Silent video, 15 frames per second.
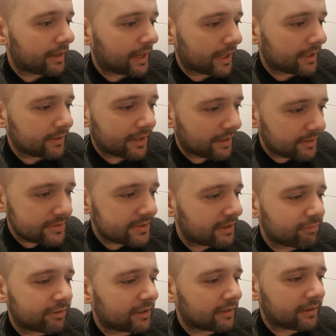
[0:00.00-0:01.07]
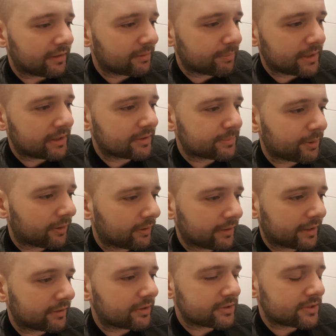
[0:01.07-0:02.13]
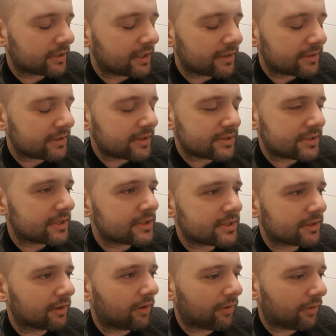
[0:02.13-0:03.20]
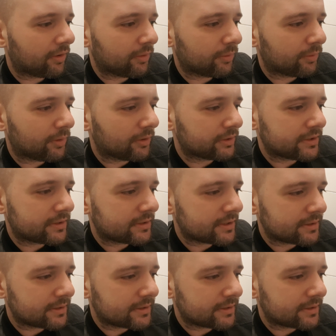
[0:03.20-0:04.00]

And that is definitely the biggest bottleneck, just to get the decision on what